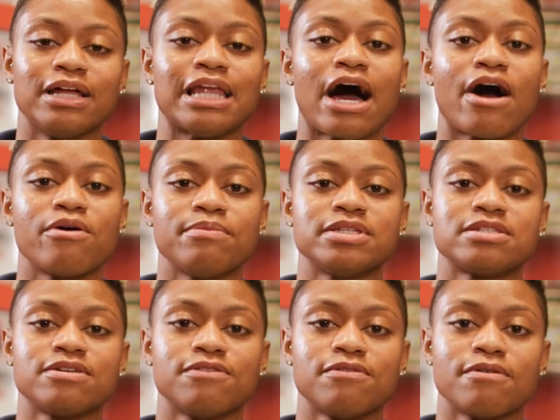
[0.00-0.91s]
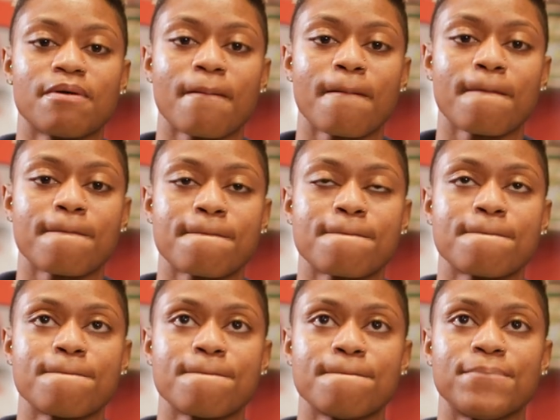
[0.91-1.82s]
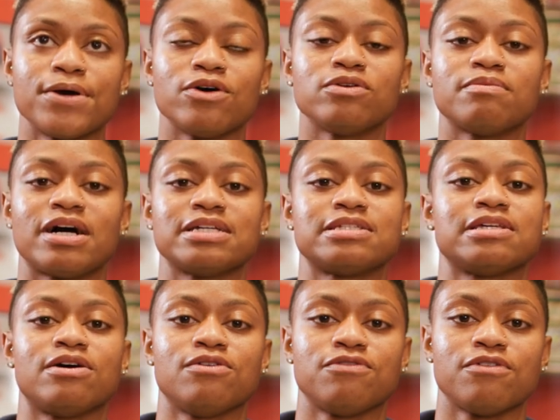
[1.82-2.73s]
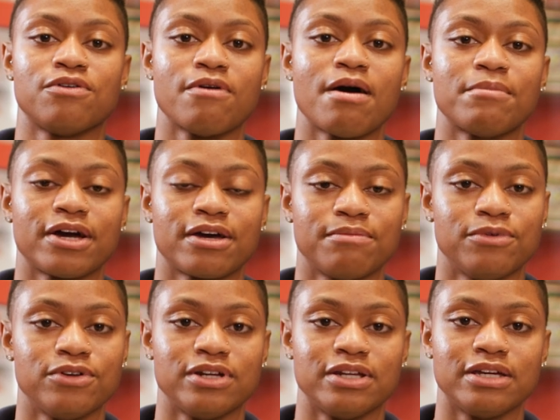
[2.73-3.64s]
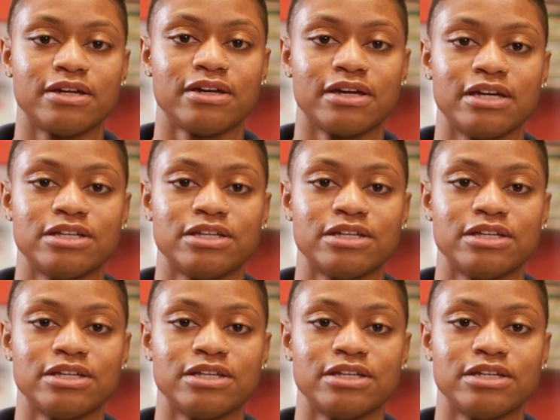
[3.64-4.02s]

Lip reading: allowing me to build myself around my community